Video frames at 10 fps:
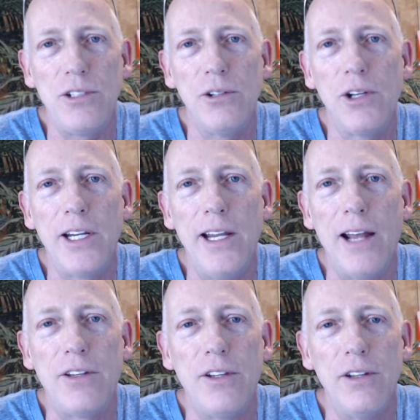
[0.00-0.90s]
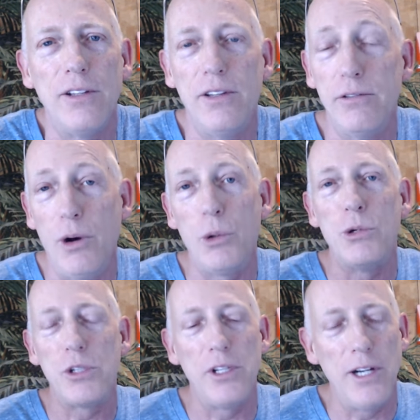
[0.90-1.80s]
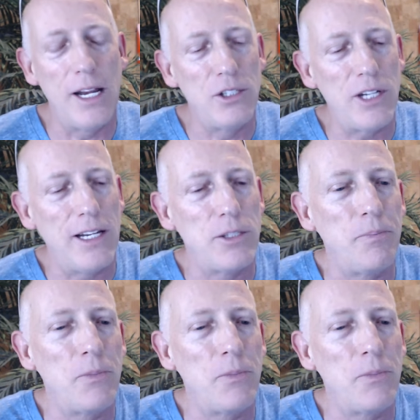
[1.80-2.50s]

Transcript: you're looking at the voters of the United States.